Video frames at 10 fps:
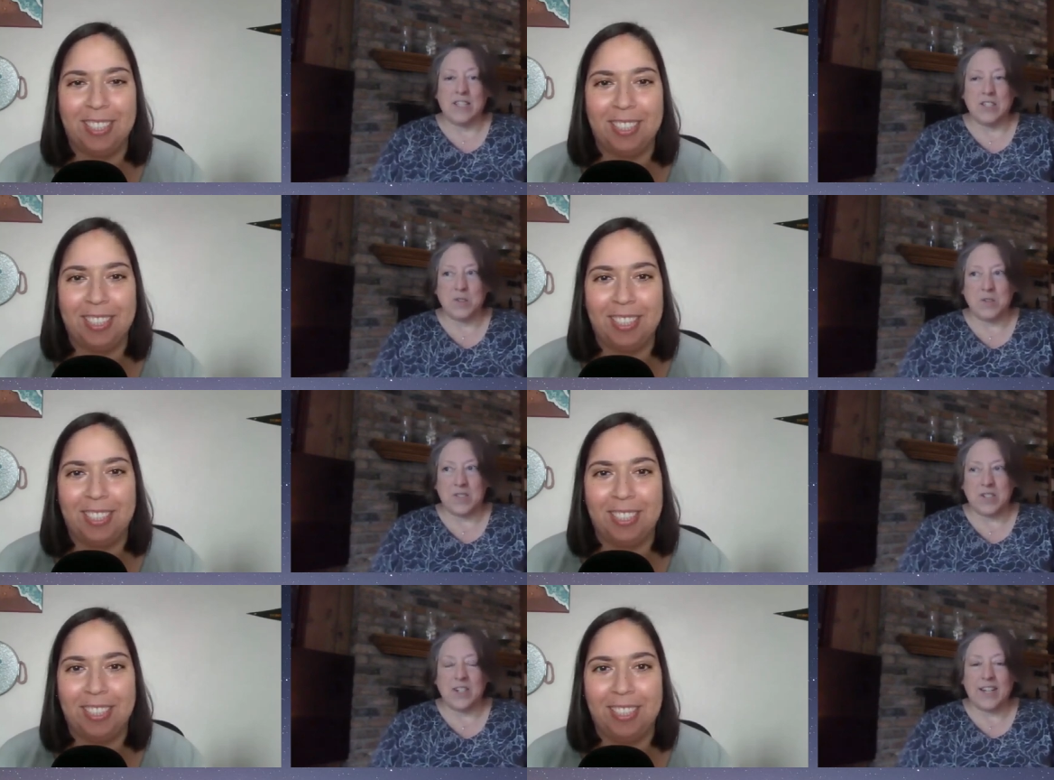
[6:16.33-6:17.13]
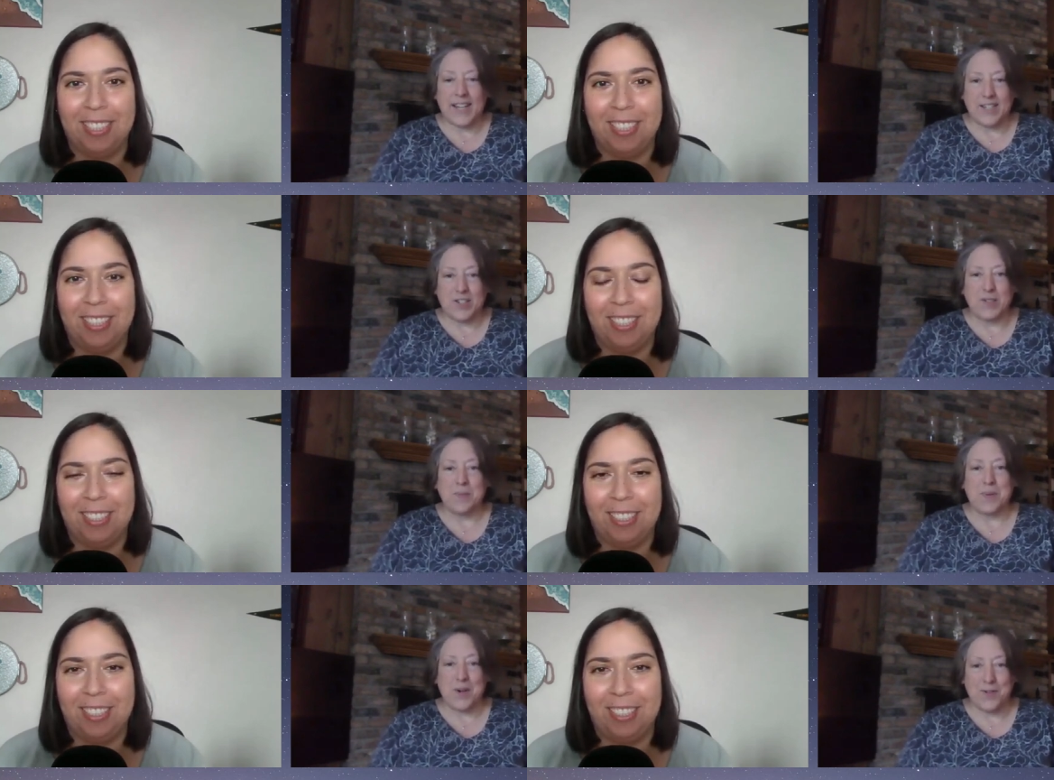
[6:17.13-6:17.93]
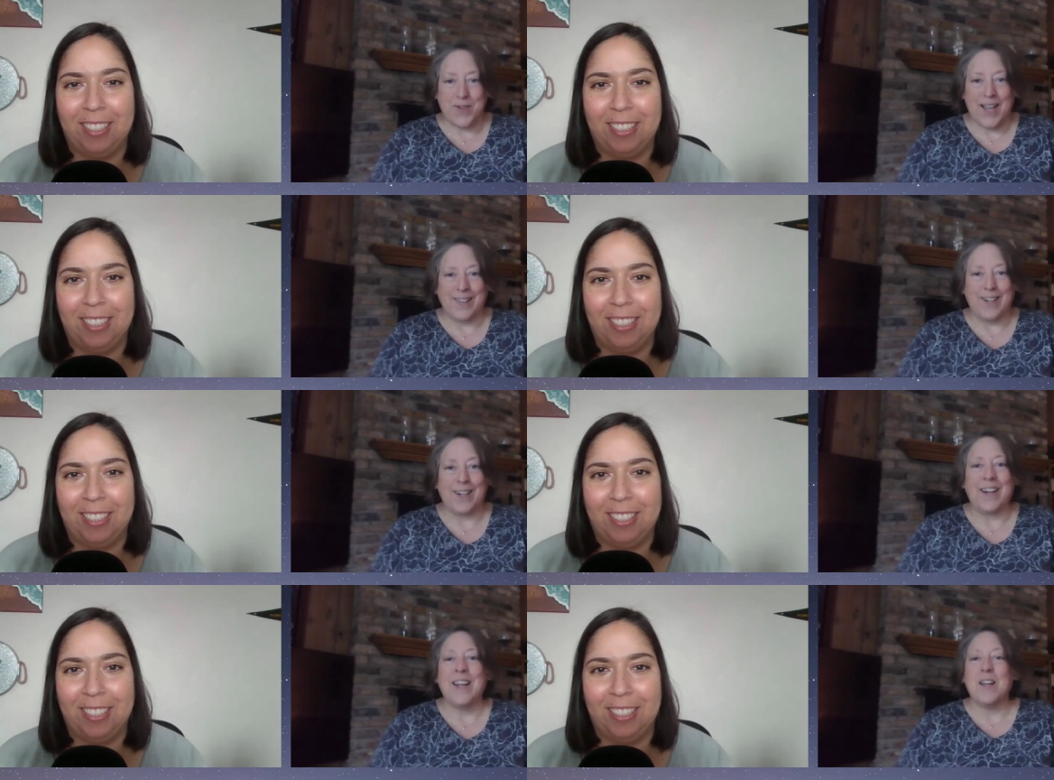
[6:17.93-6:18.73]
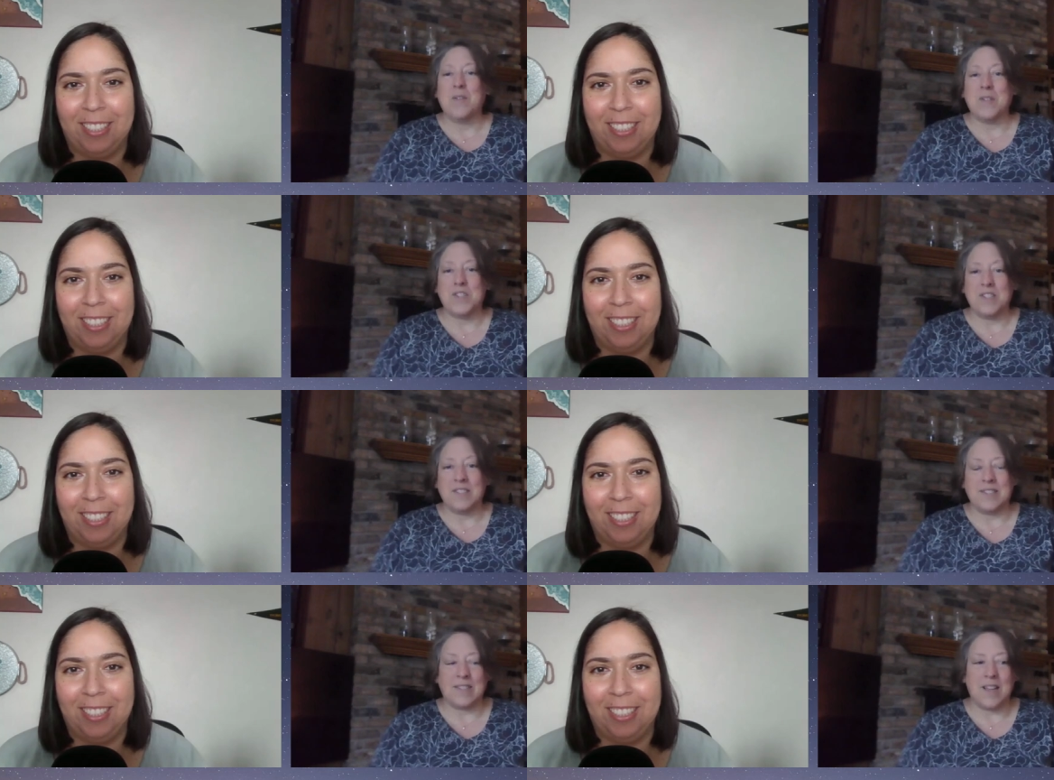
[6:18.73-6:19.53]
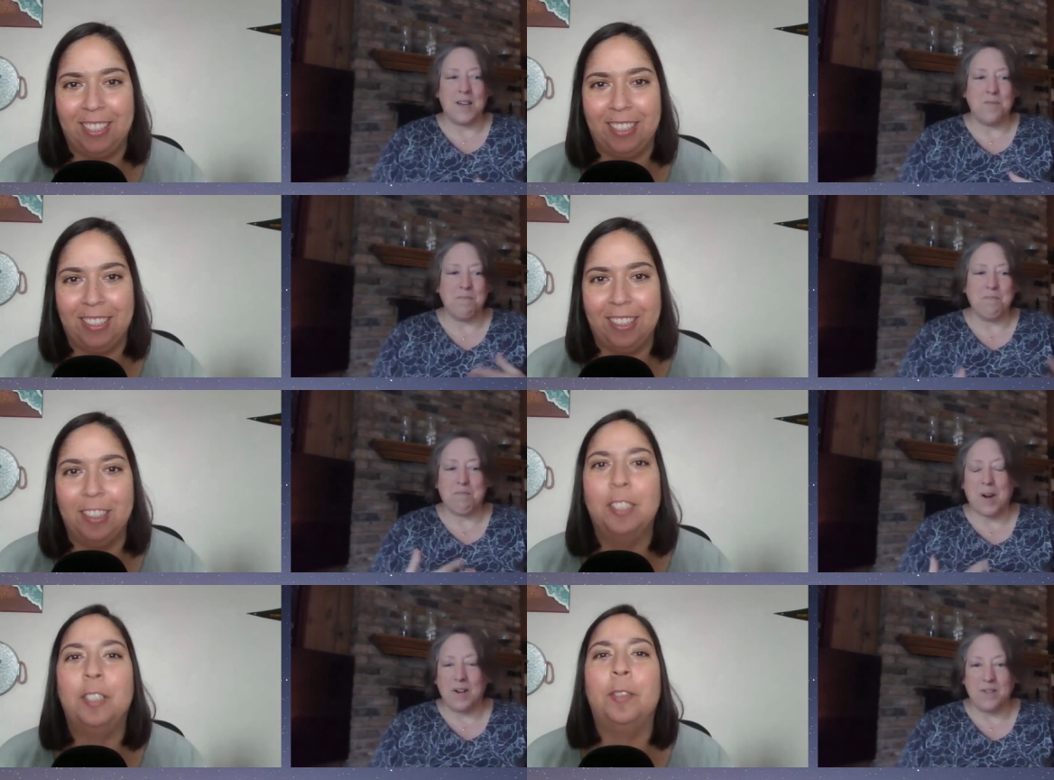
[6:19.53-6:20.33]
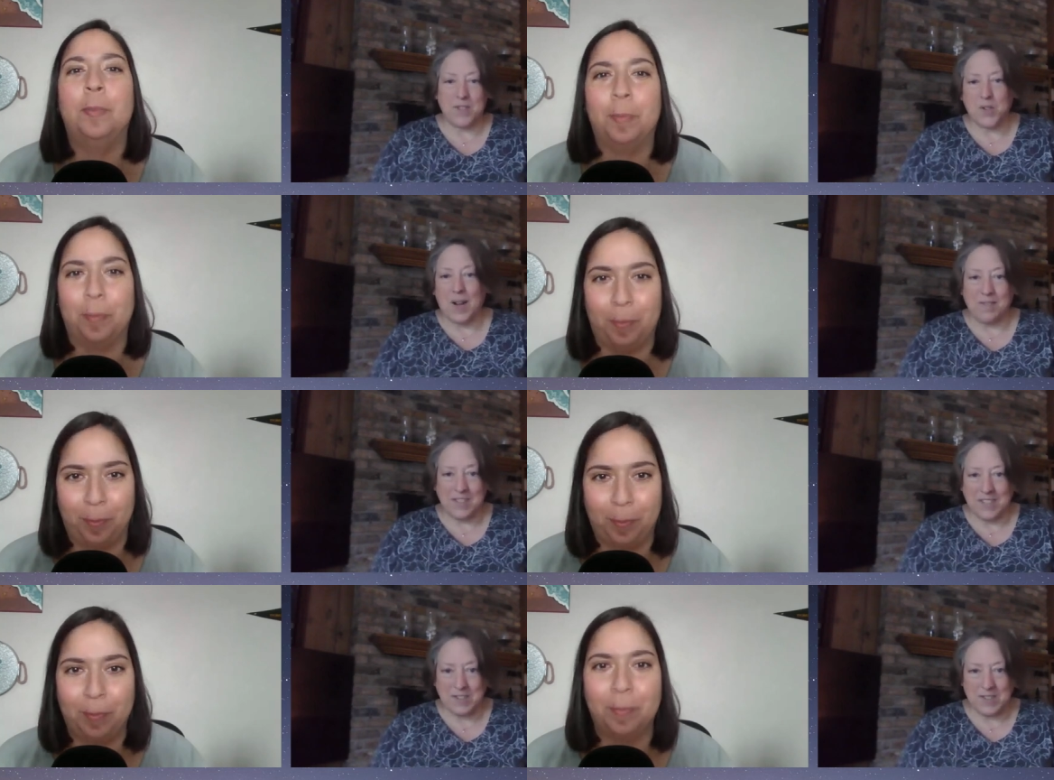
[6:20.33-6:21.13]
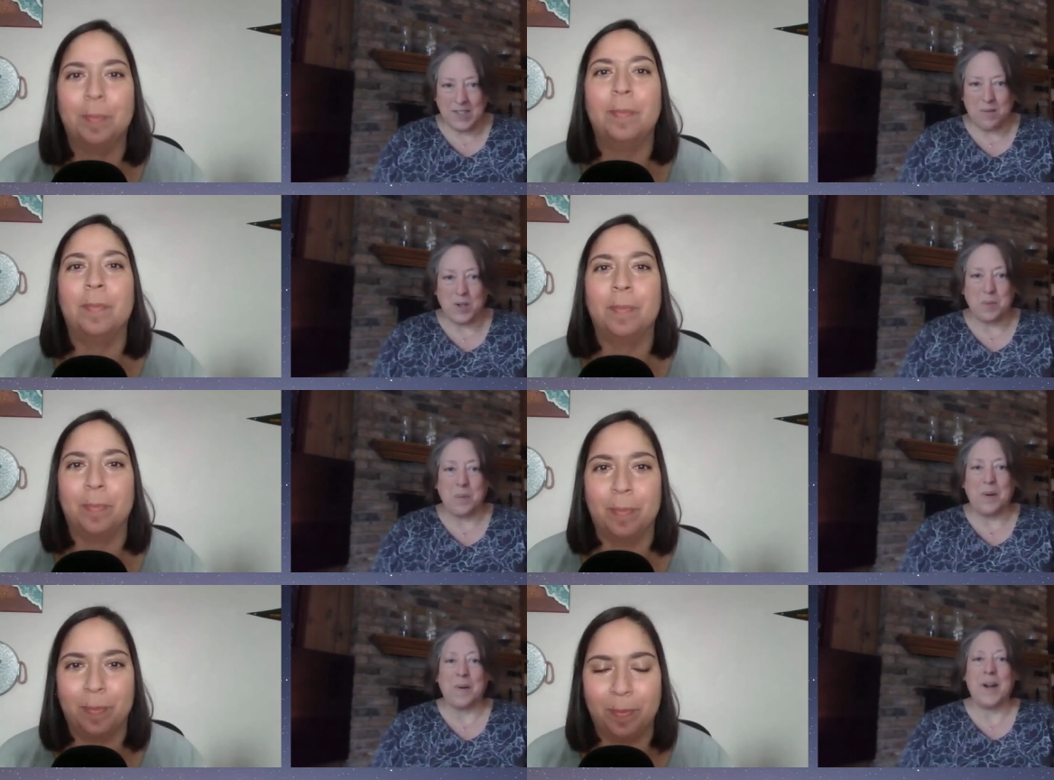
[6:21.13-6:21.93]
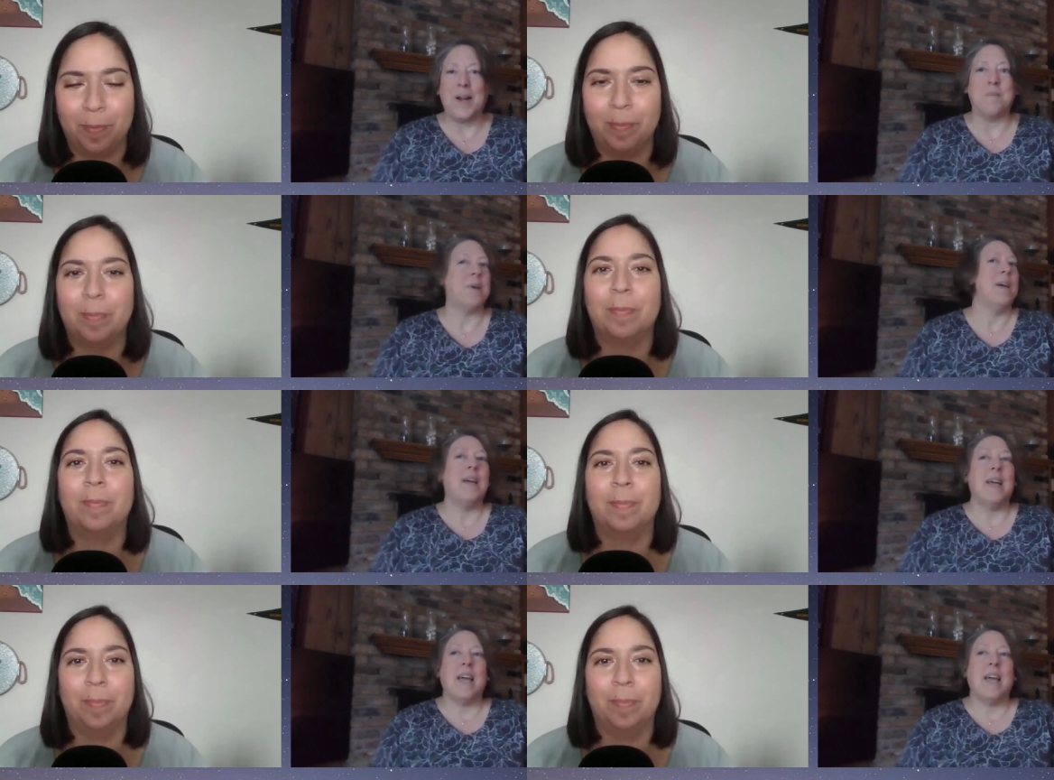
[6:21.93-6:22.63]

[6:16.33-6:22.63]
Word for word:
Speaker 1: use your agent profiler, which is um, part of the Travel Leaders Network program.